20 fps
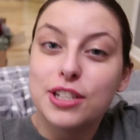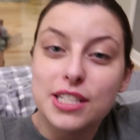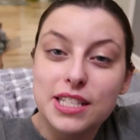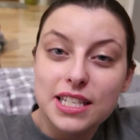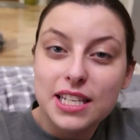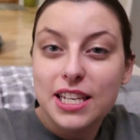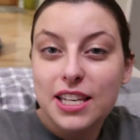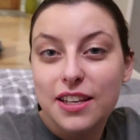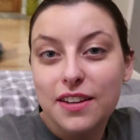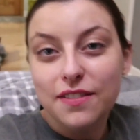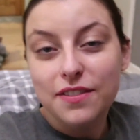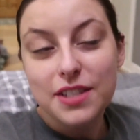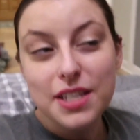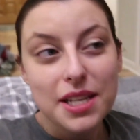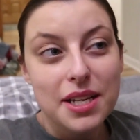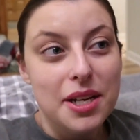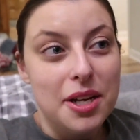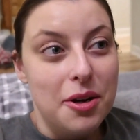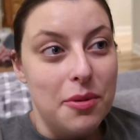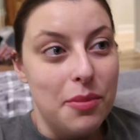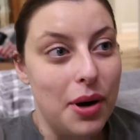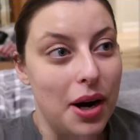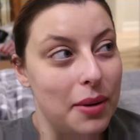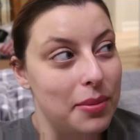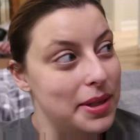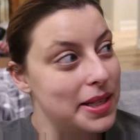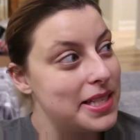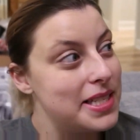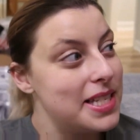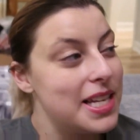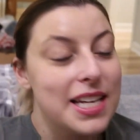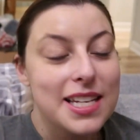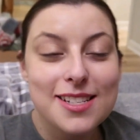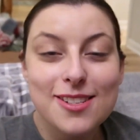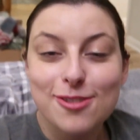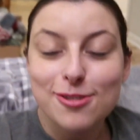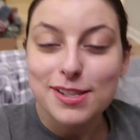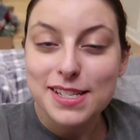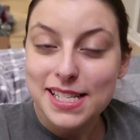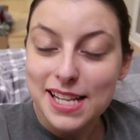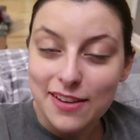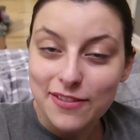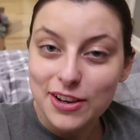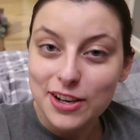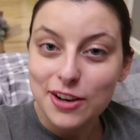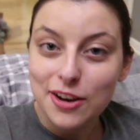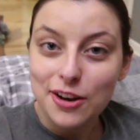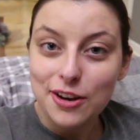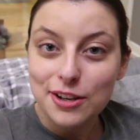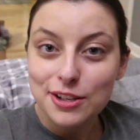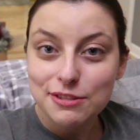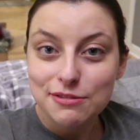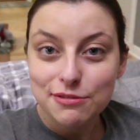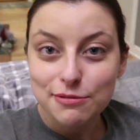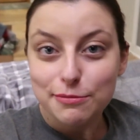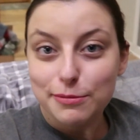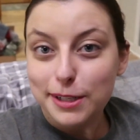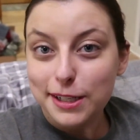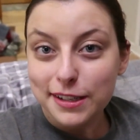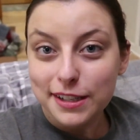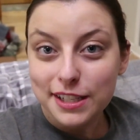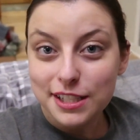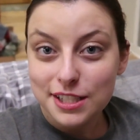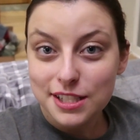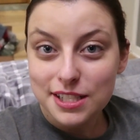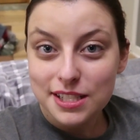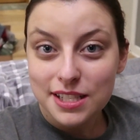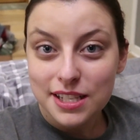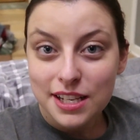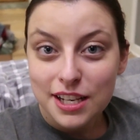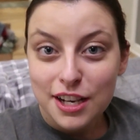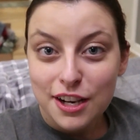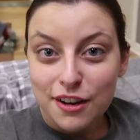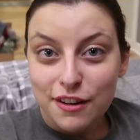received probably 6 or 7 calls from various